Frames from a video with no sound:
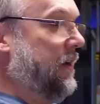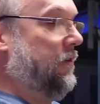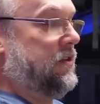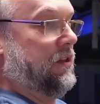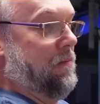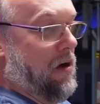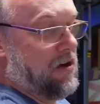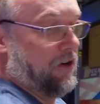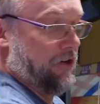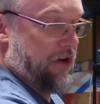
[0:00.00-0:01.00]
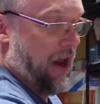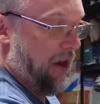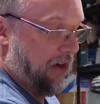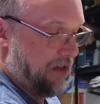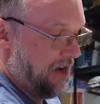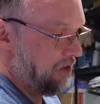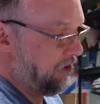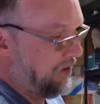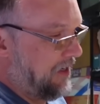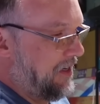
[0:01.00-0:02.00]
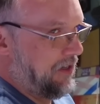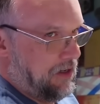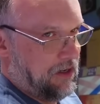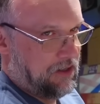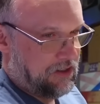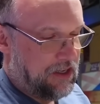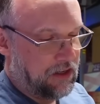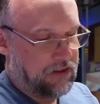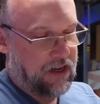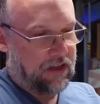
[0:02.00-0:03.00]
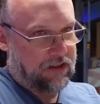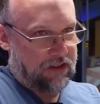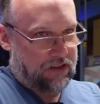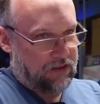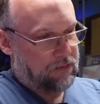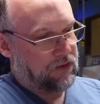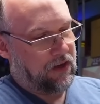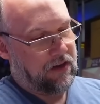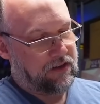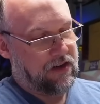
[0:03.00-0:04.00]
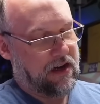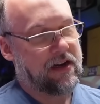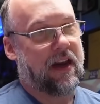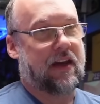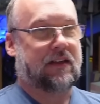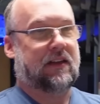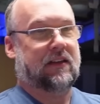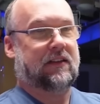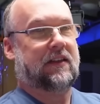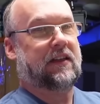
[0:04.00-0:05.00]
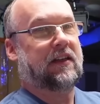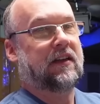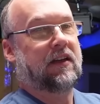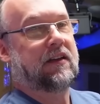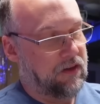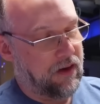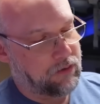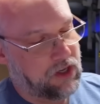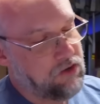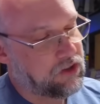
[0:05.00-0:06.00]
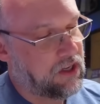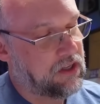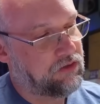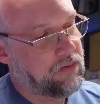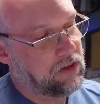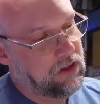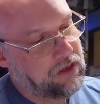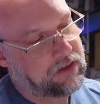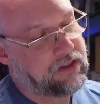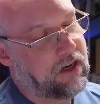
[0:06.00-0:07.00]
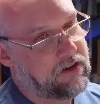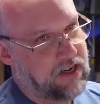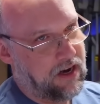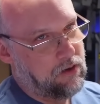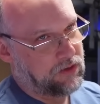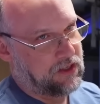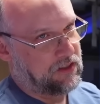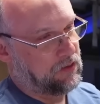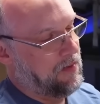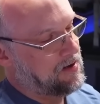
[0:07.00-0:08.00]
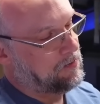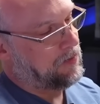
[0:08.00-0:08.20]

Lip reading: here's the monitor, and it's actually Zenith Data Systems. It's not AT&T. Now, what's interesting is from the look of the CRT, I almost think this might